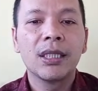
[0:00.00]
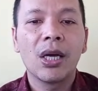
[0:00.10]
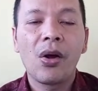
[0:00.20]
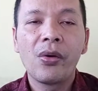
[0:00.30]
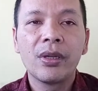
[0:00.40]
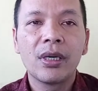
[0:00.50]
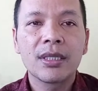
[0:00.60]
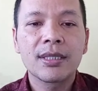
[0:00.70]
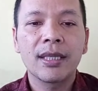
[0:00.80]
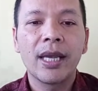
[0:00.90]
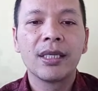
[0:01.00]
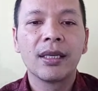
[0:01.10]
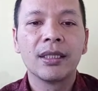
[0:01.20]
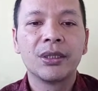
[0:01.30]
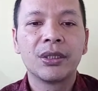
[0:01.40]
author's
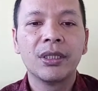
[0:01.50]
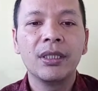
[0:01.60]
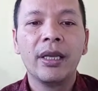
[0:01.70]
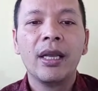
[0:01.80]
ideology